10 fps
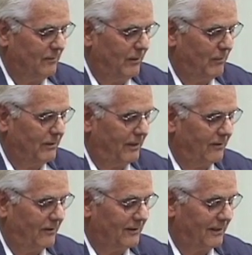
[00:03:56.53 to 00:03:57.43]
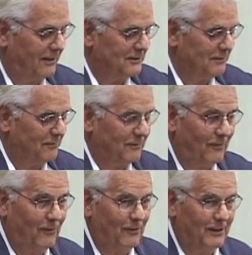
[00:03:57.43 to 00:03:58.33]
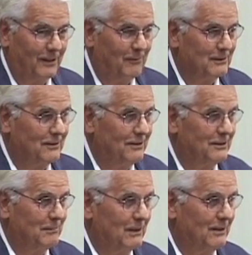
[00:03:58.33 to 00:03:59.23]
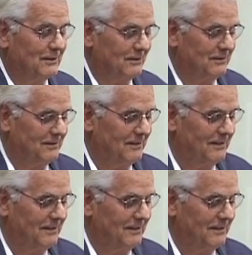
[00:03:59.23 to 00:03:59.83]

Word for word: we were down on the kitchen floor and he was teaching me this